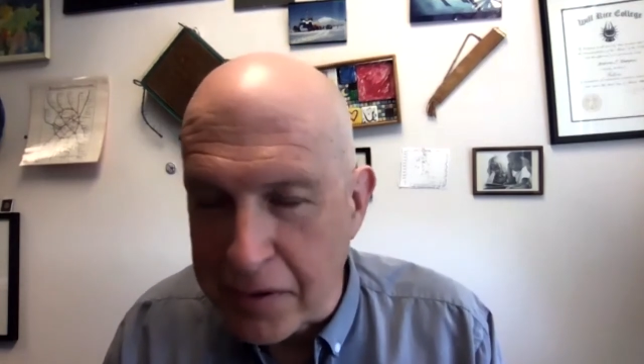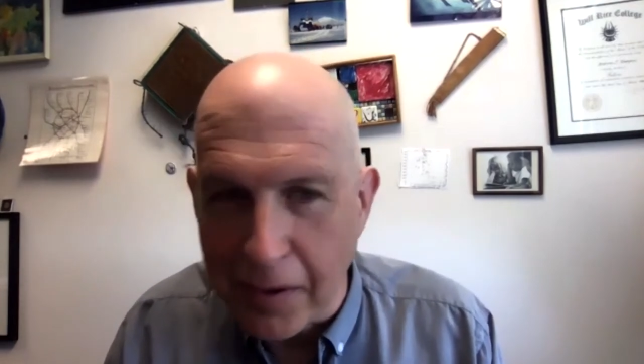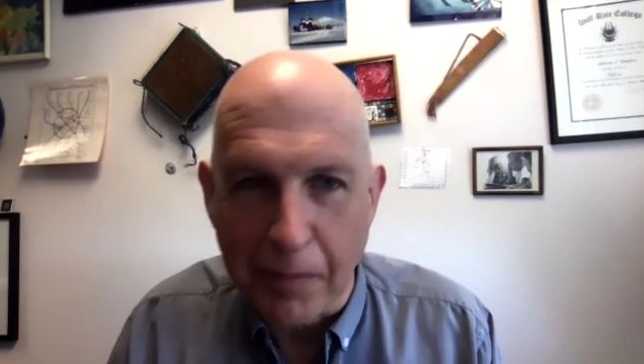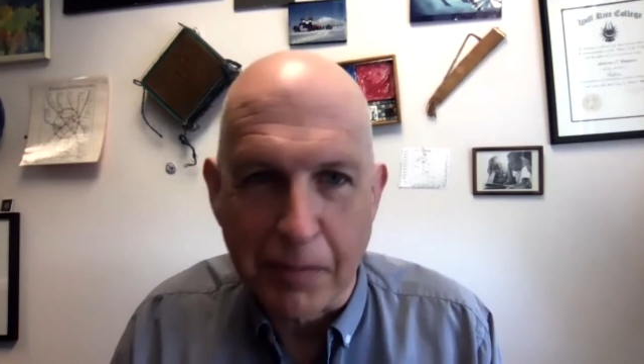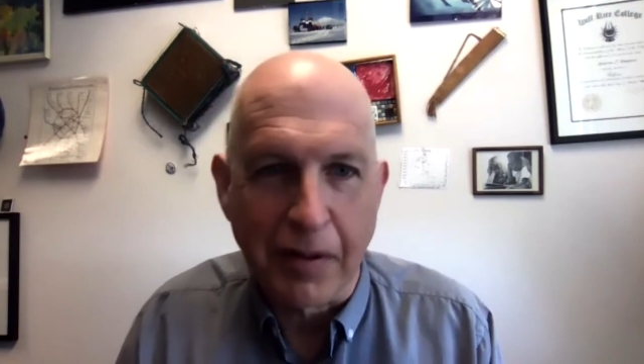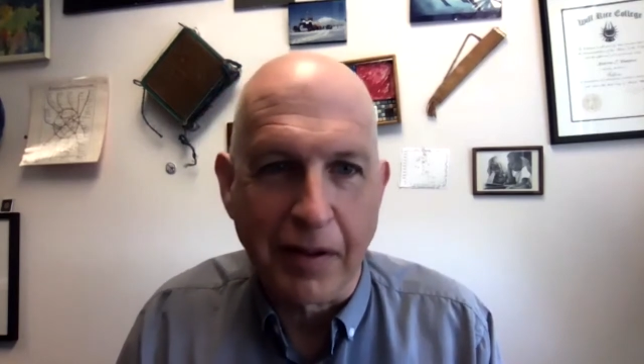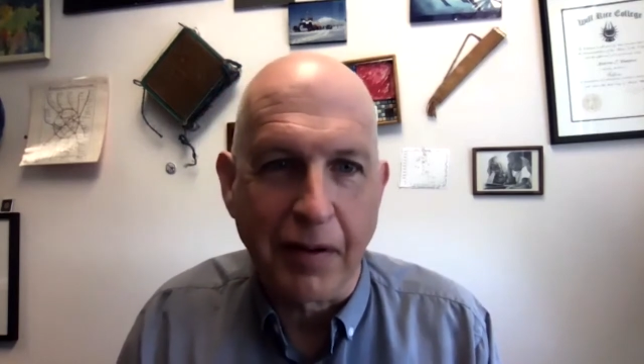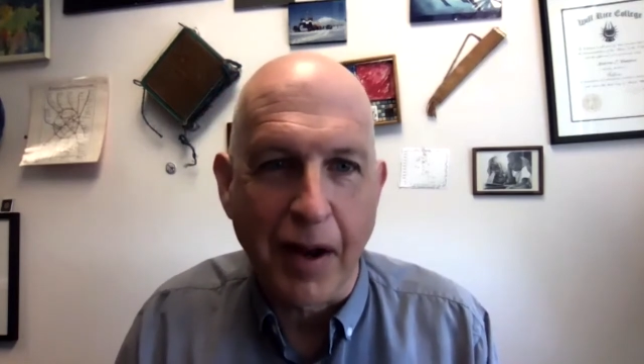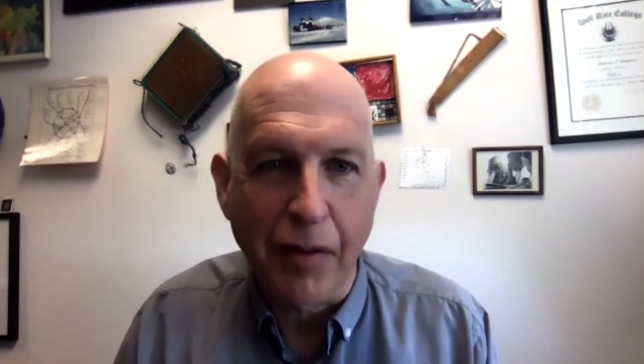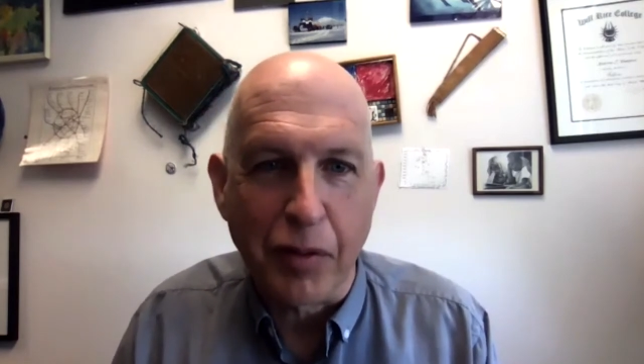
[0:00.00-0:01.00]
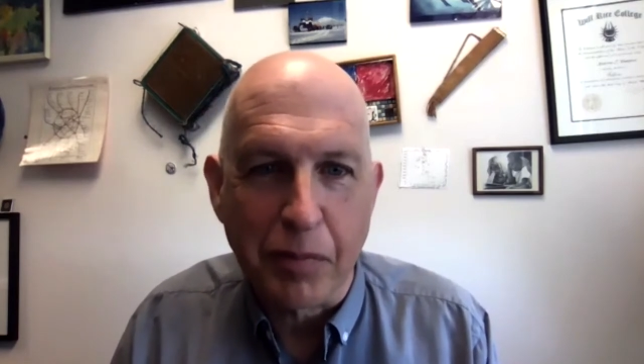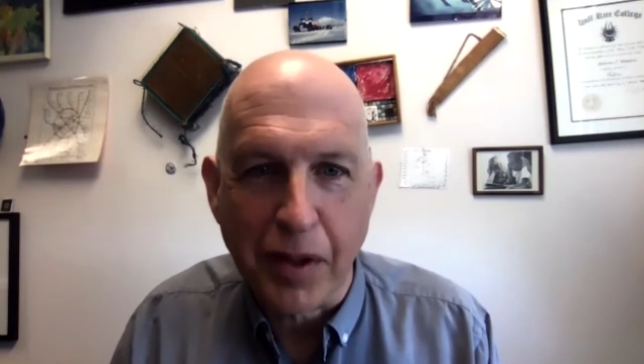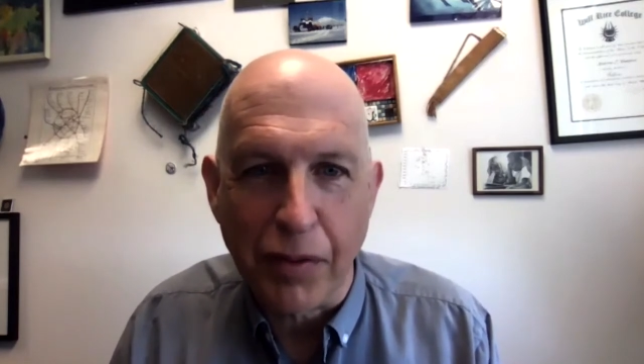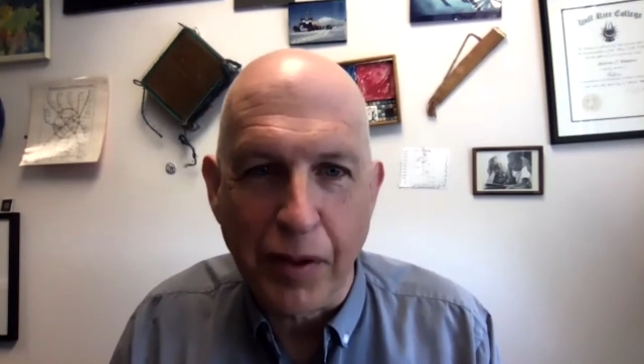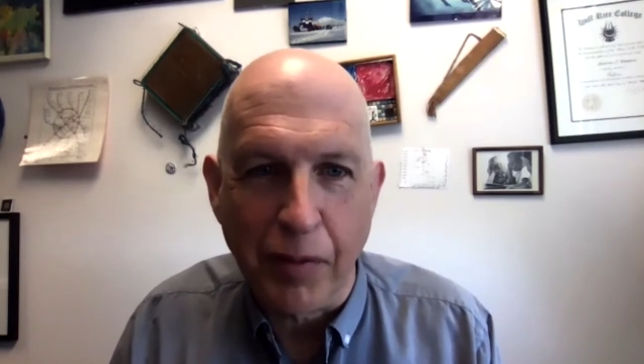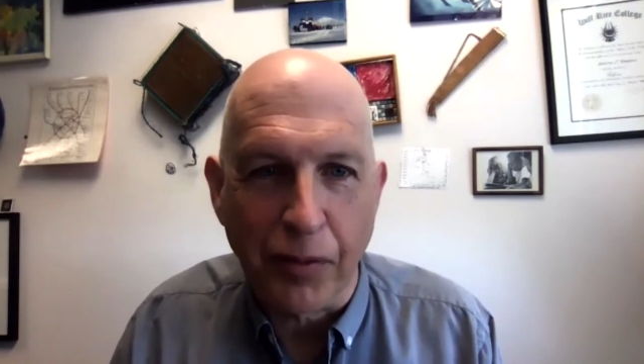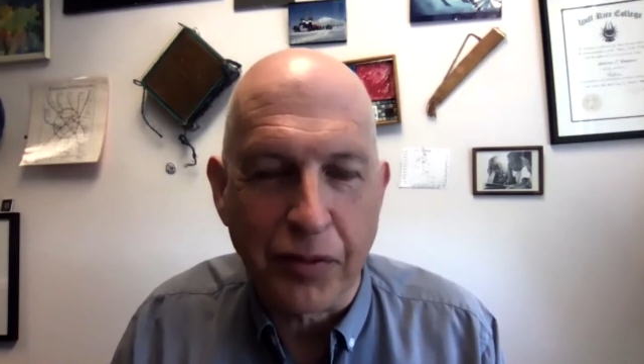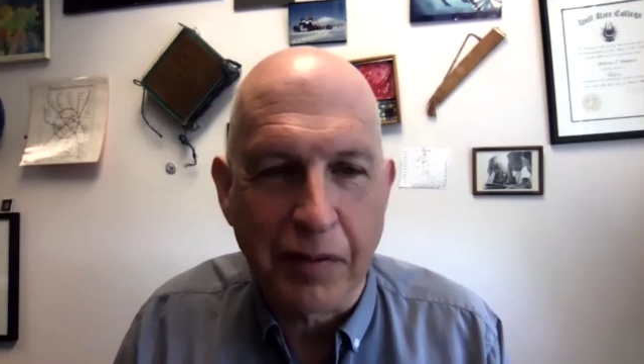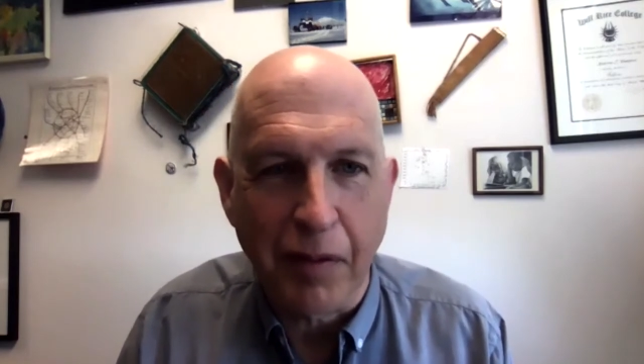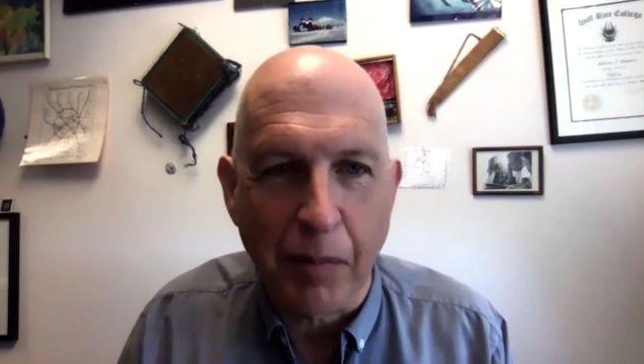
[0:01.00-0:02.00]
You know, there are other cathedrals
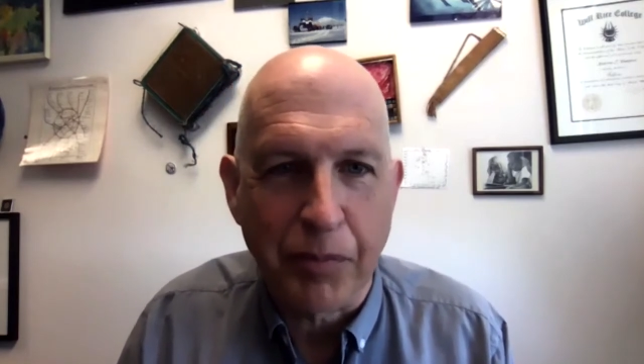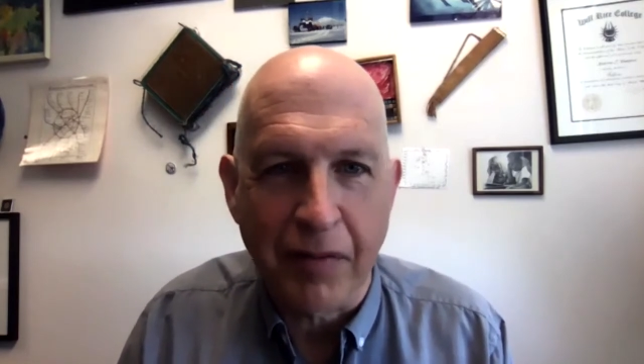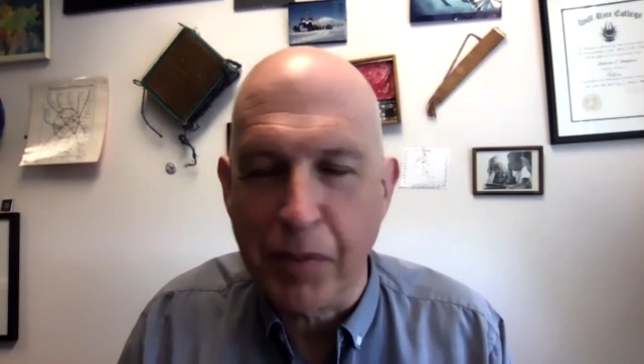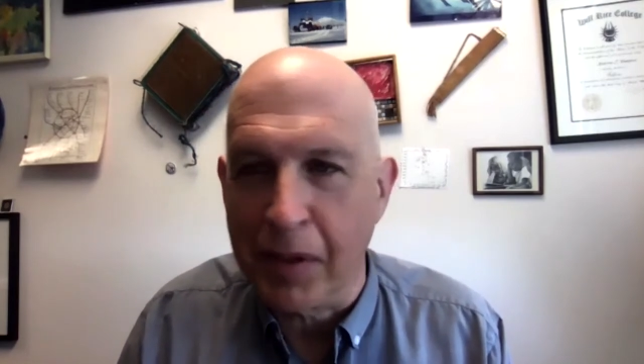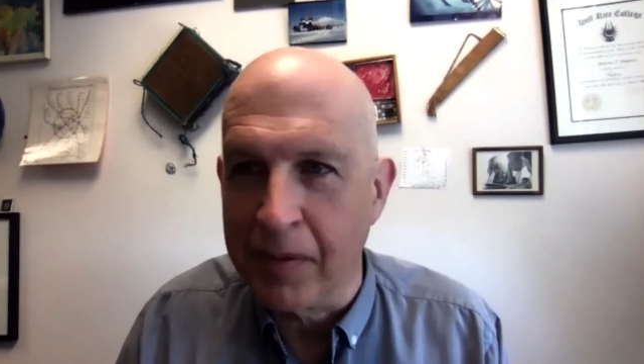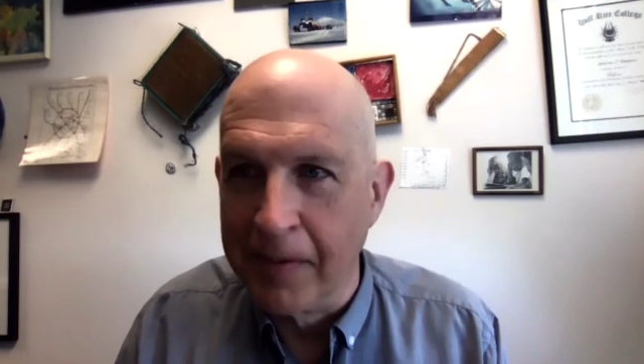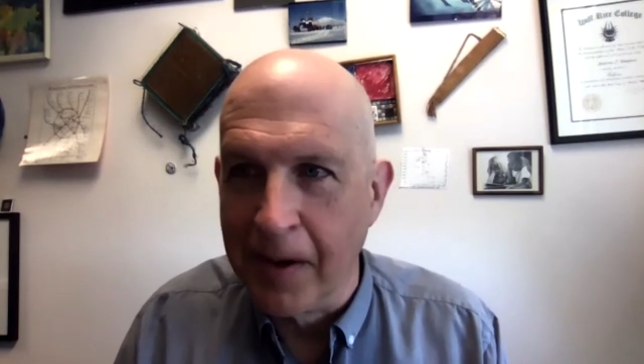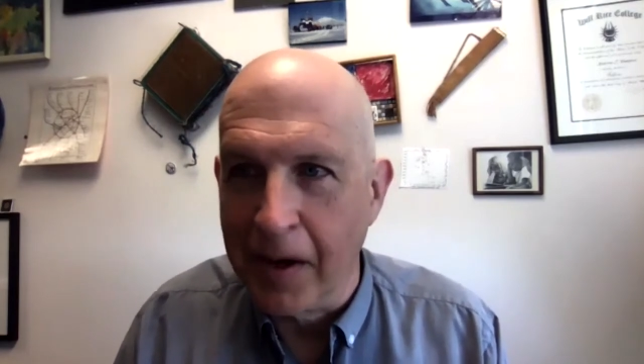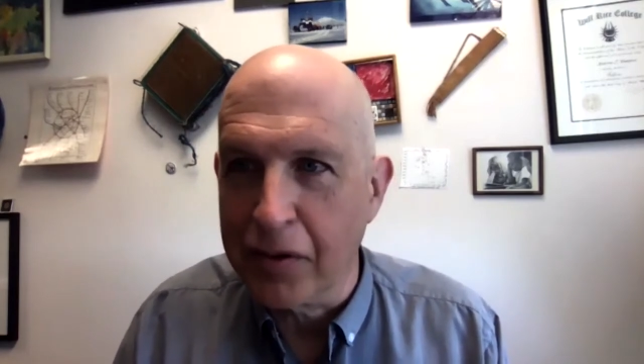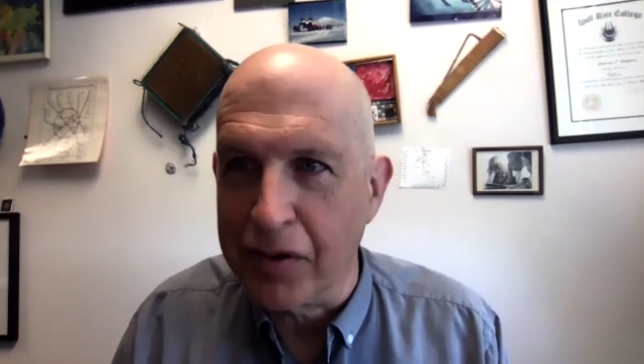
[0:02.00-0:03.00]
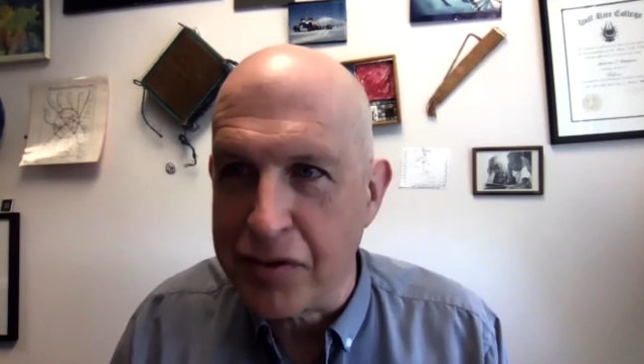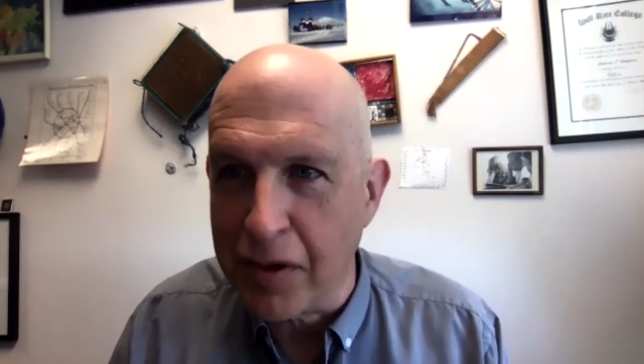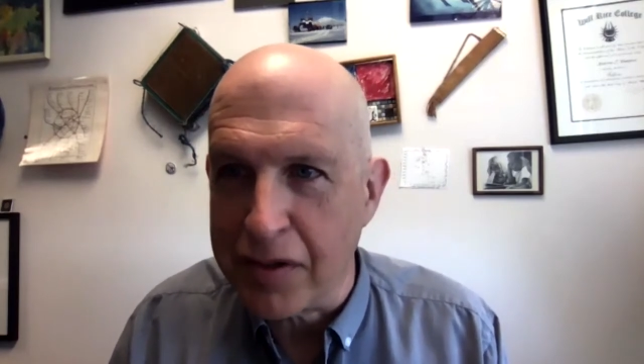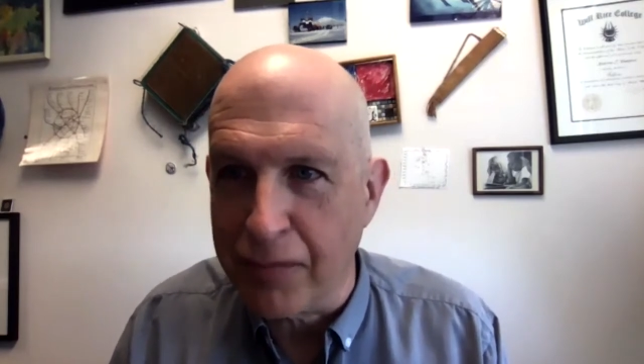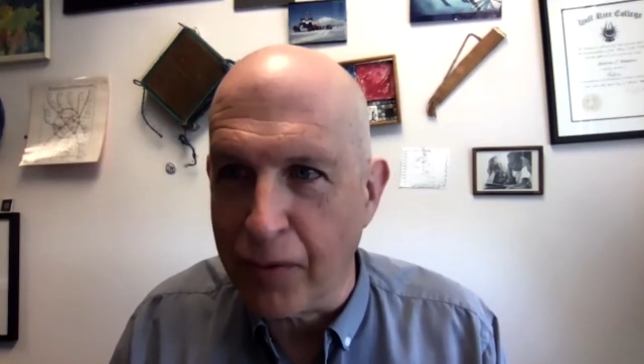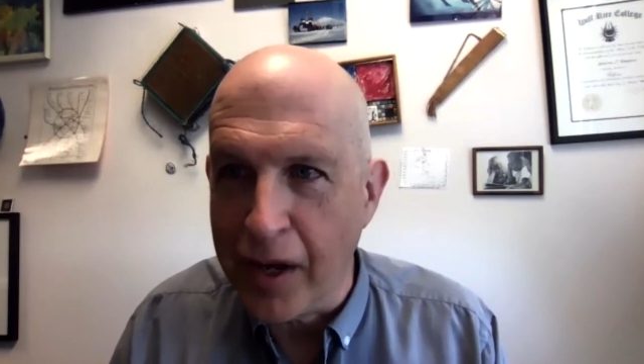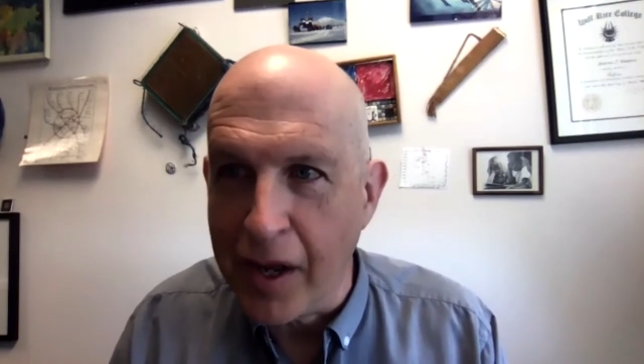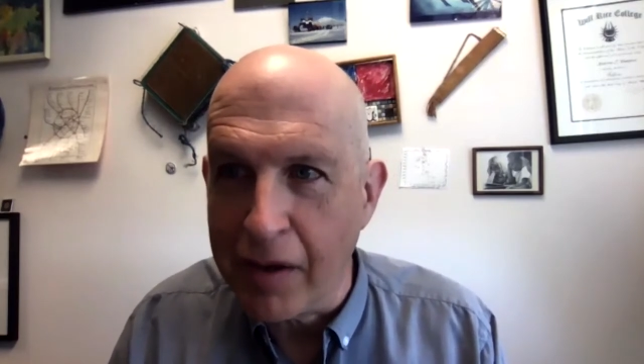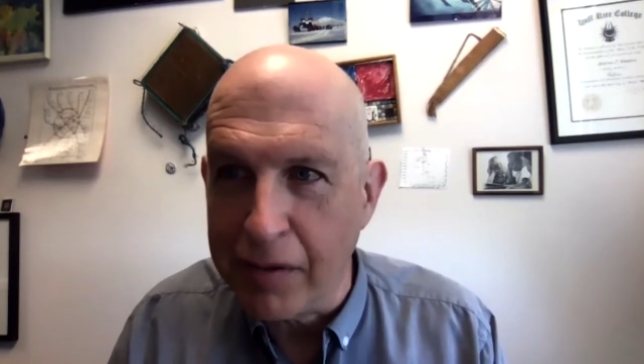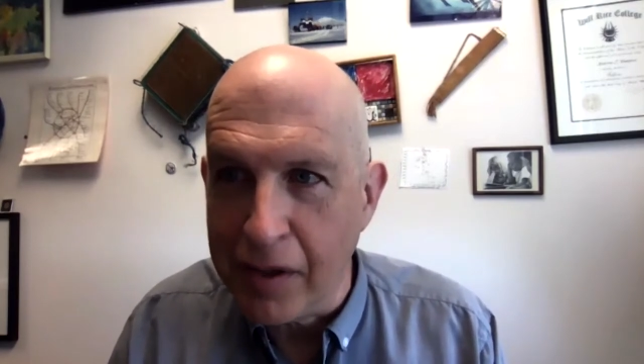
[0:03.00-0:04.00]
in Europe that have been under construction for
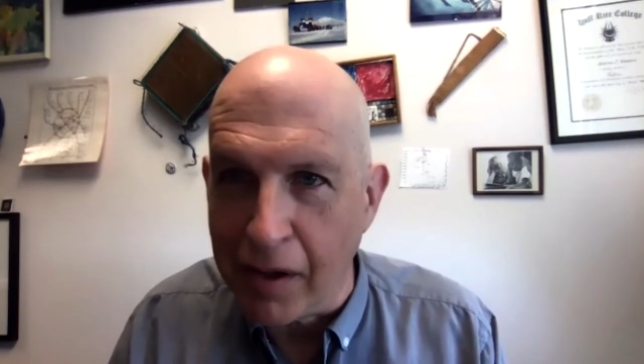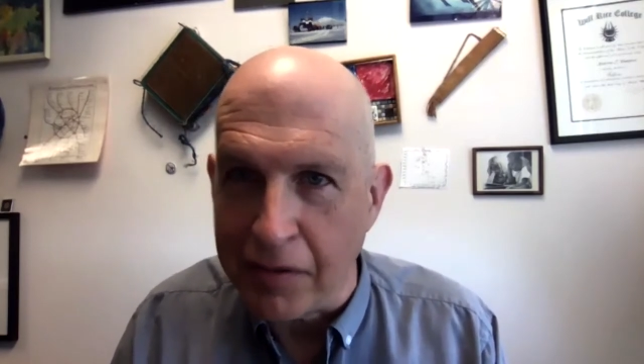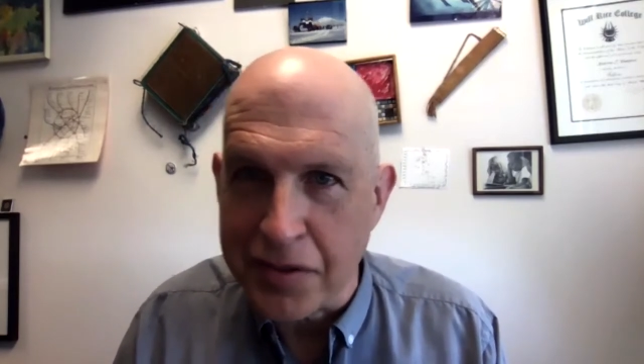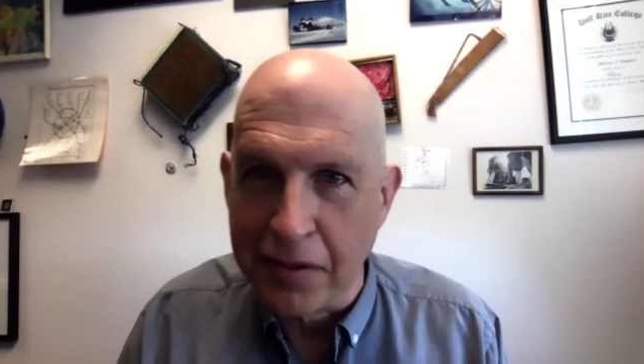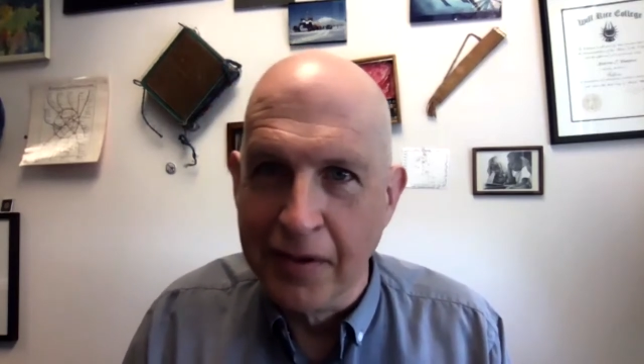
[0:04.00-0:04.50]
800 years.